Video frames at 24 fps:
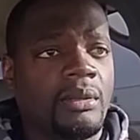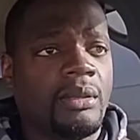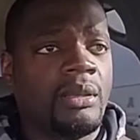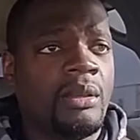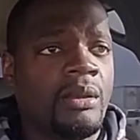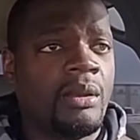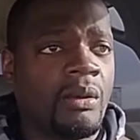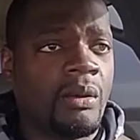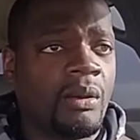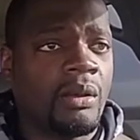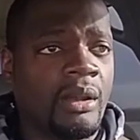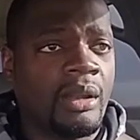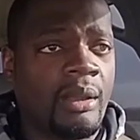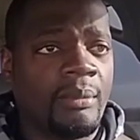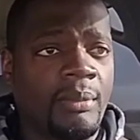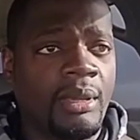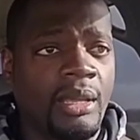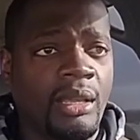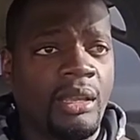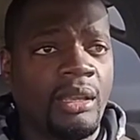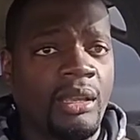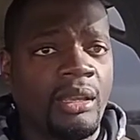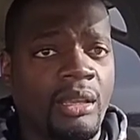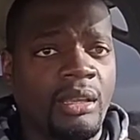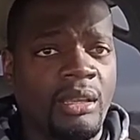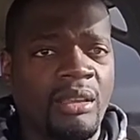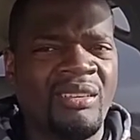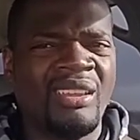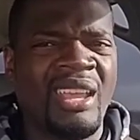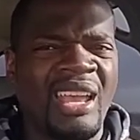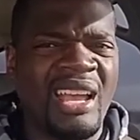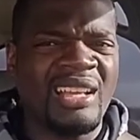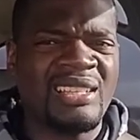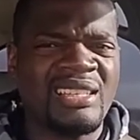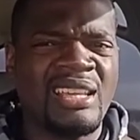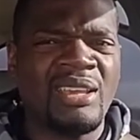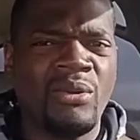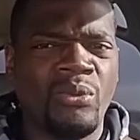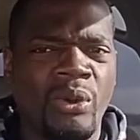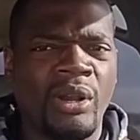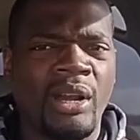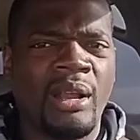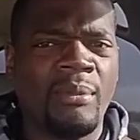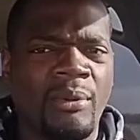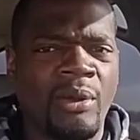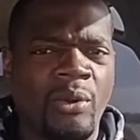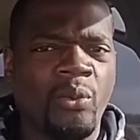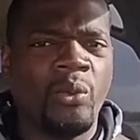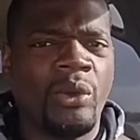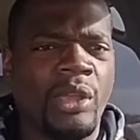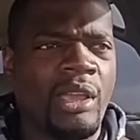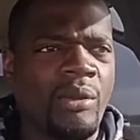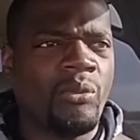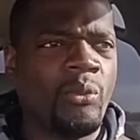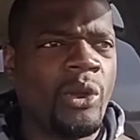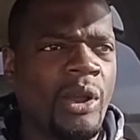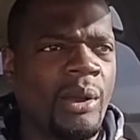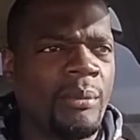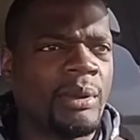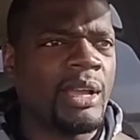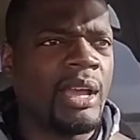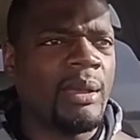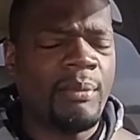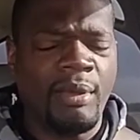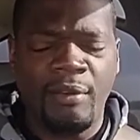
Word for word: You know what I mean? You guys get what I'm get where I'm coming